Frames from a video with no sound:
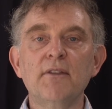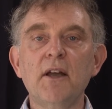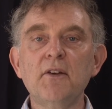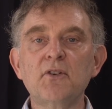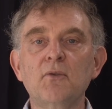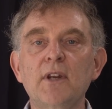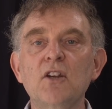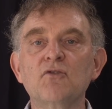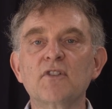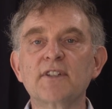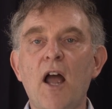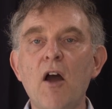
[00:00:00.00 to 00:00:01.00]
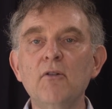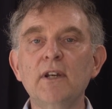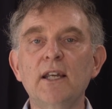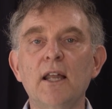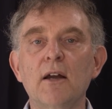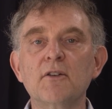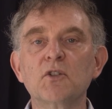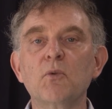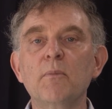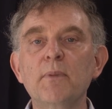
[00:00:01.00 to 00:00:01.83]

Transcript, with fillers: Those on interest only loans were